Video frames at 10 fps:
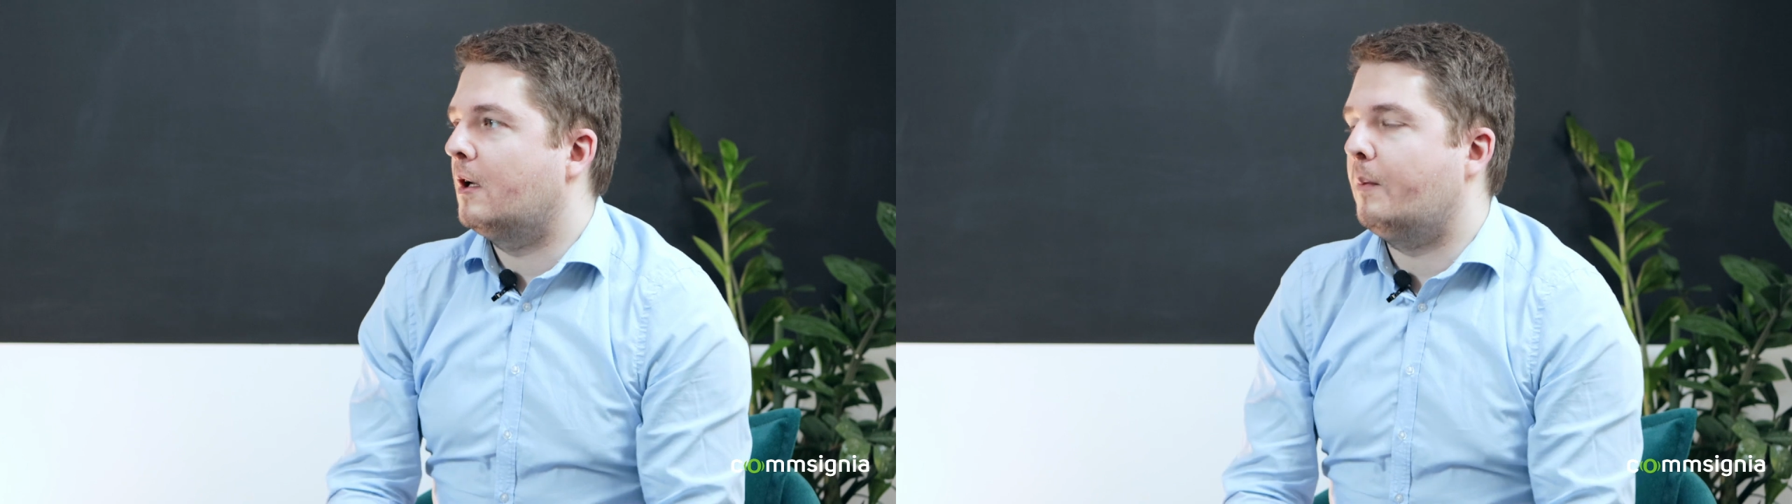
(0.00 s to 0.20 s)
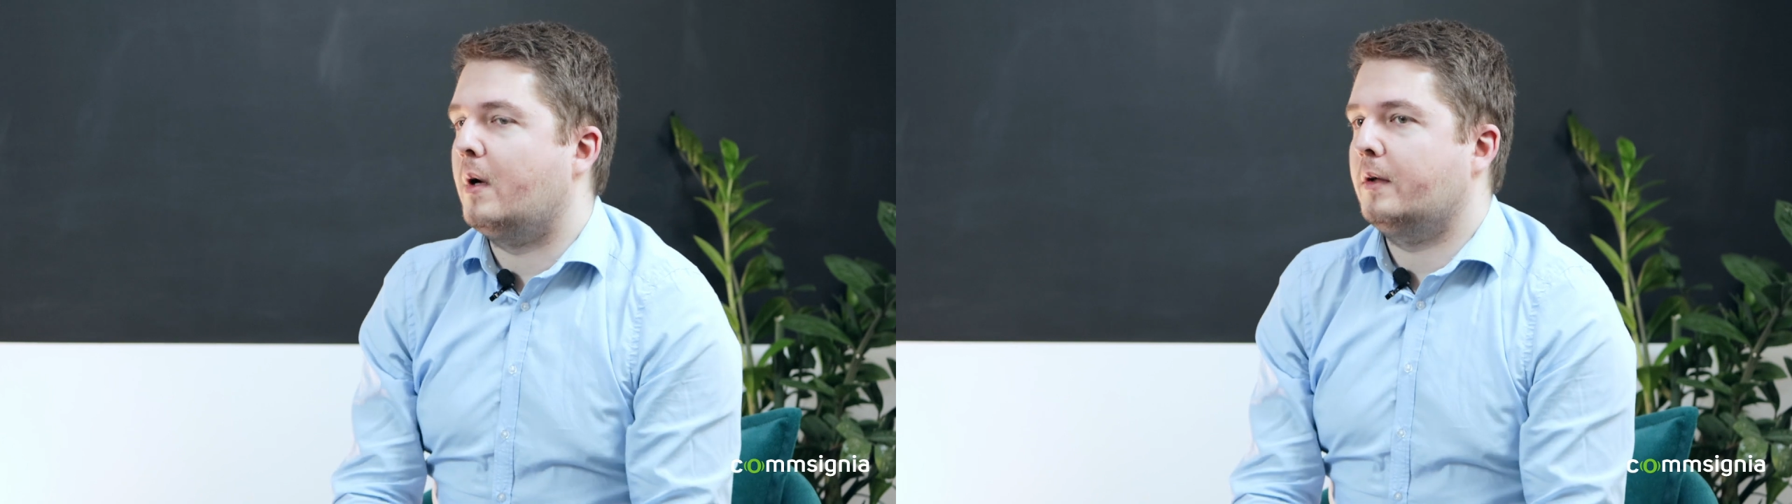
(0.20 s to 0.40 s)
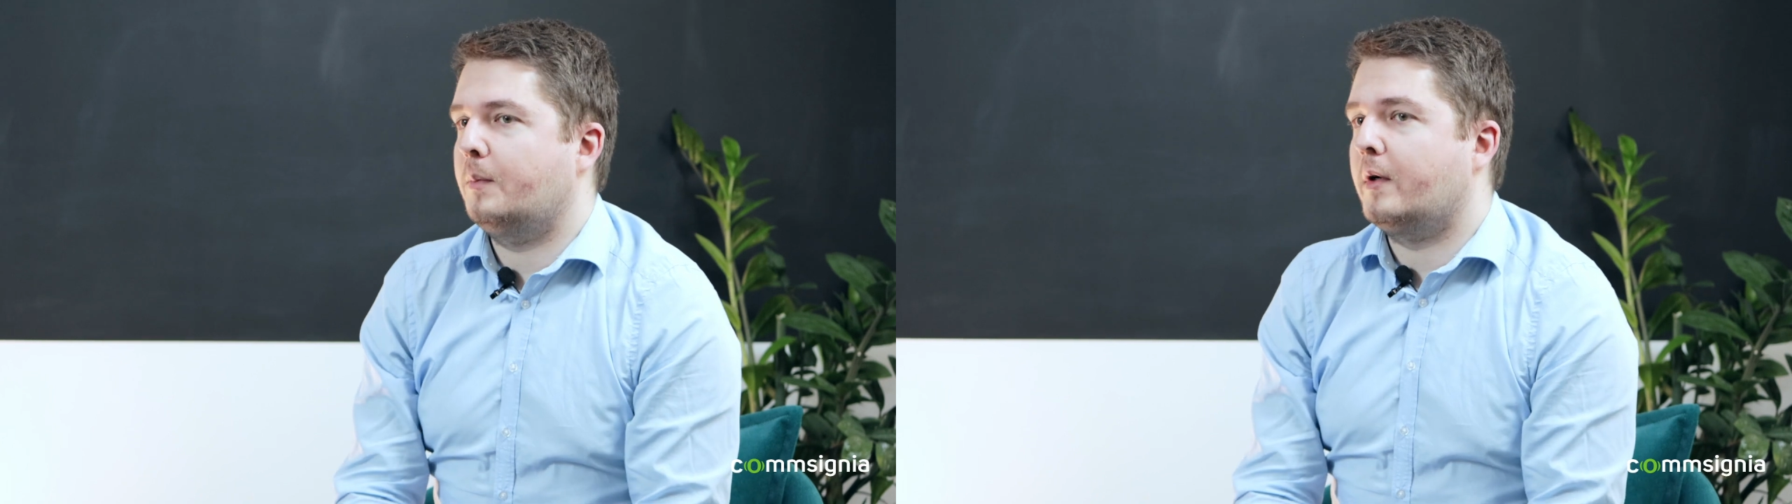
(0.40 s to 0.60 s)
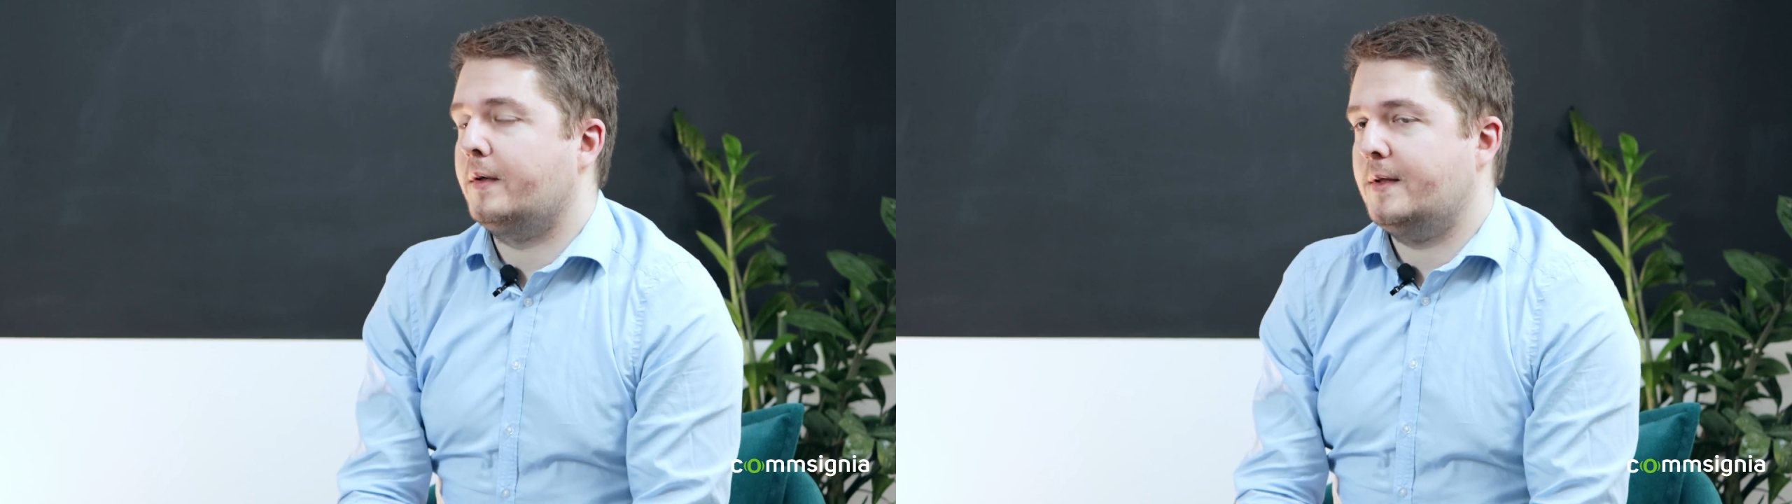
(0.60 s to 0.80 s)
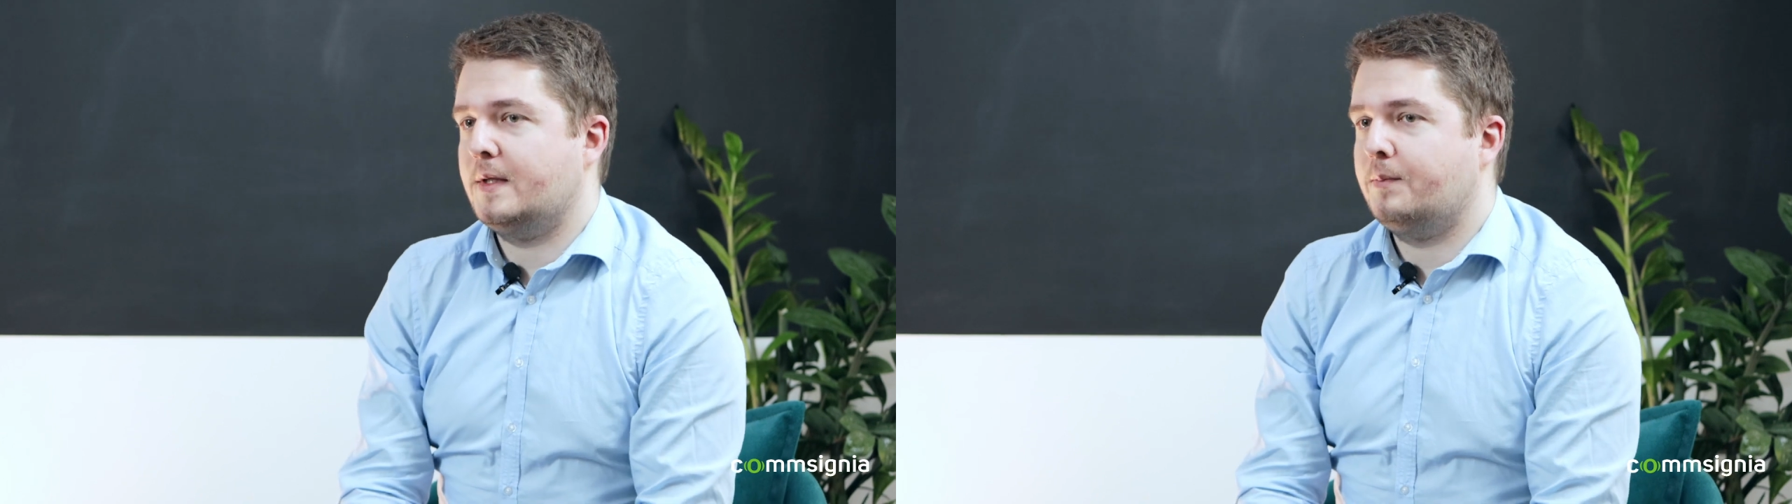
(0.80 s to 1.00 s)
among the
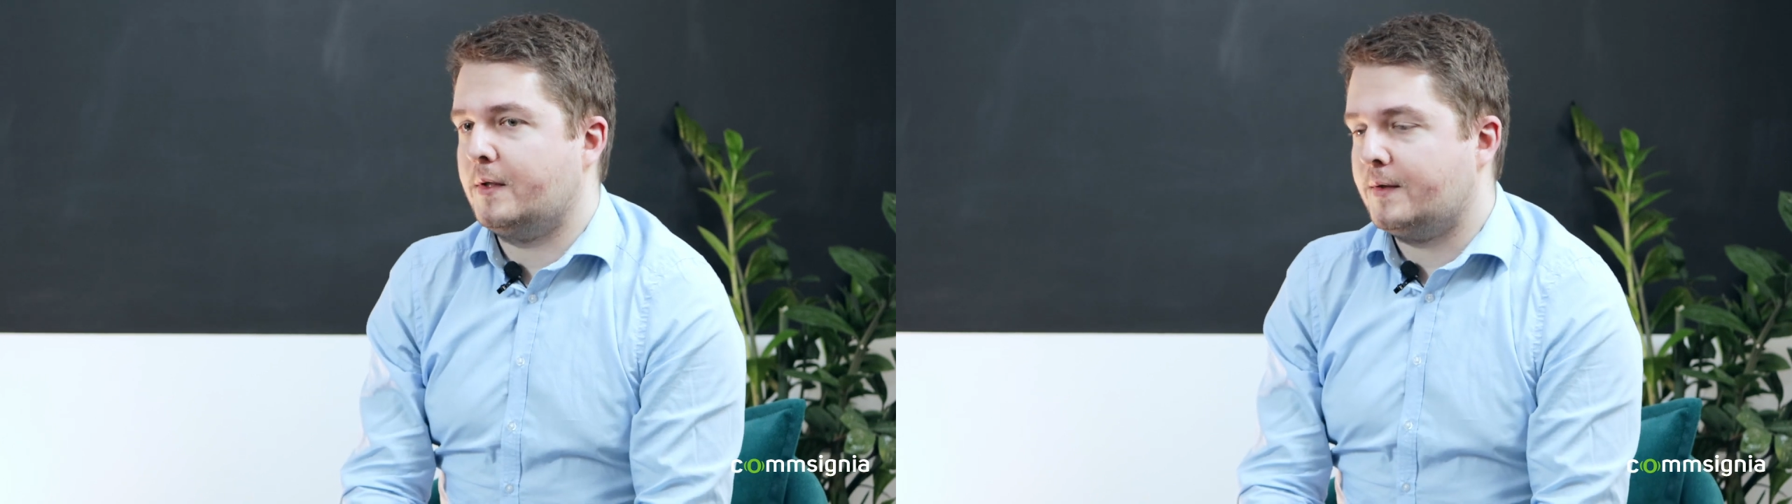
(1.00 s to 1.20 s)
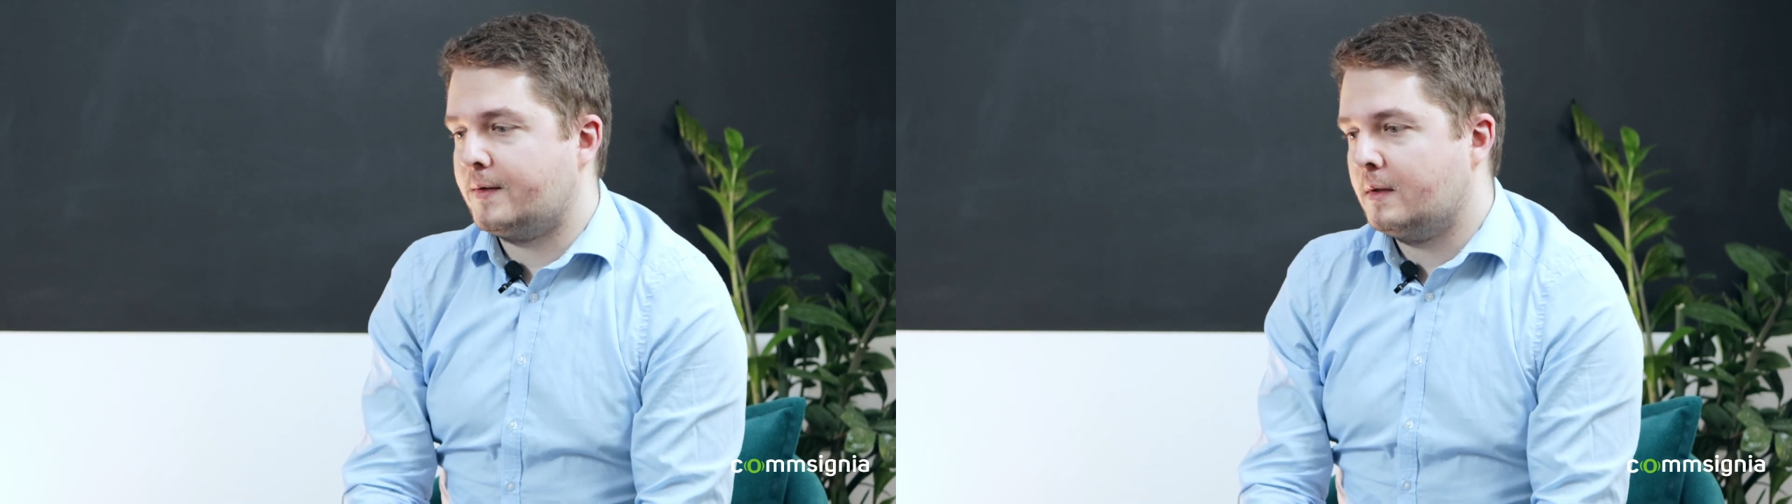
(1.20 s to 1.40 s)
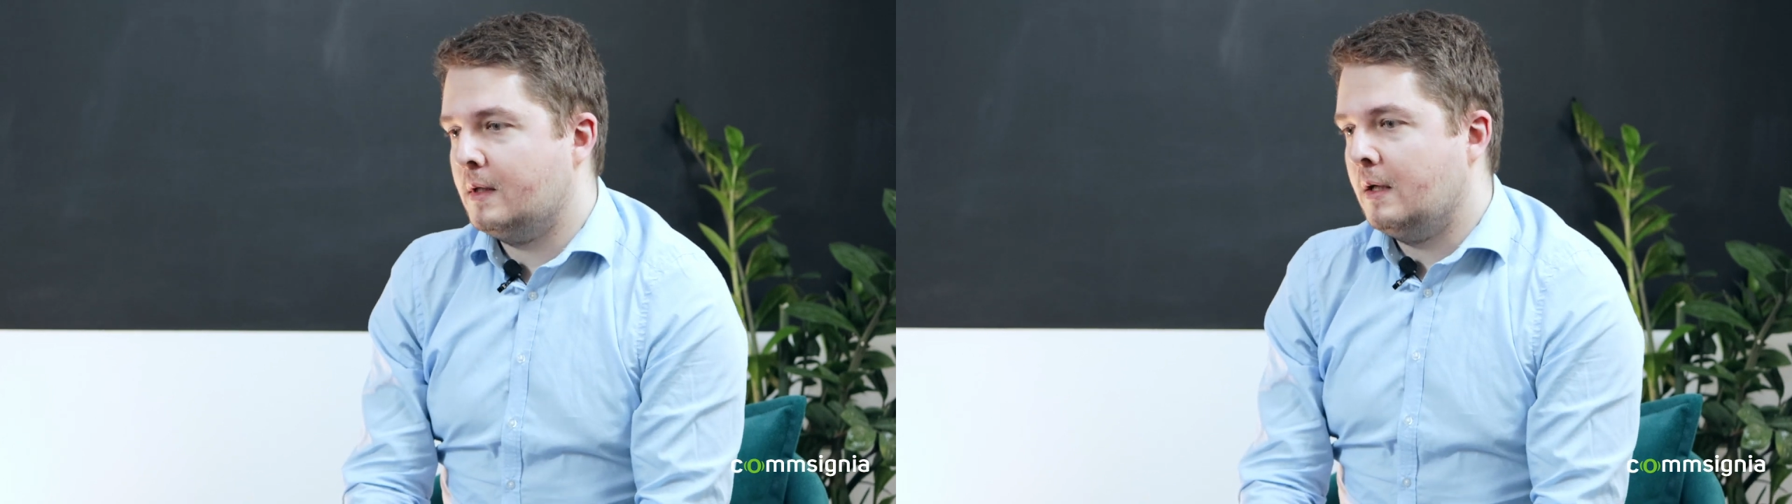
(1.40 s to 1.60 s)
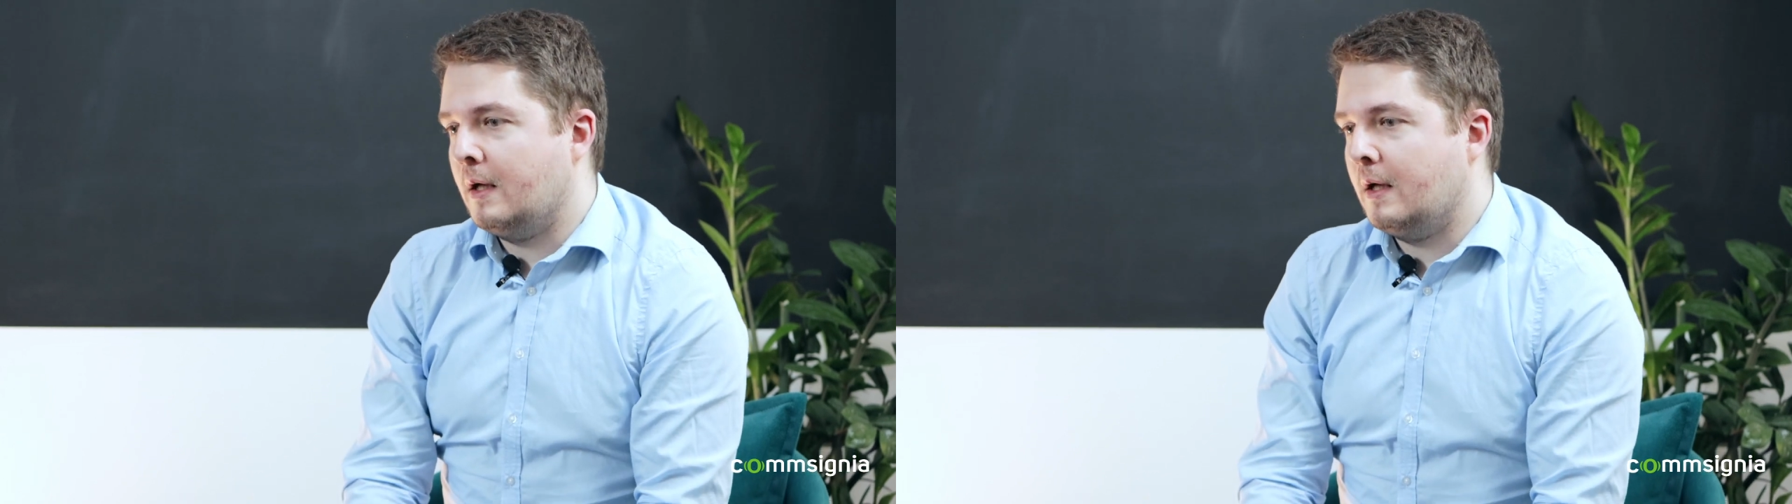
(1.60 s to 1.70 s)
participants,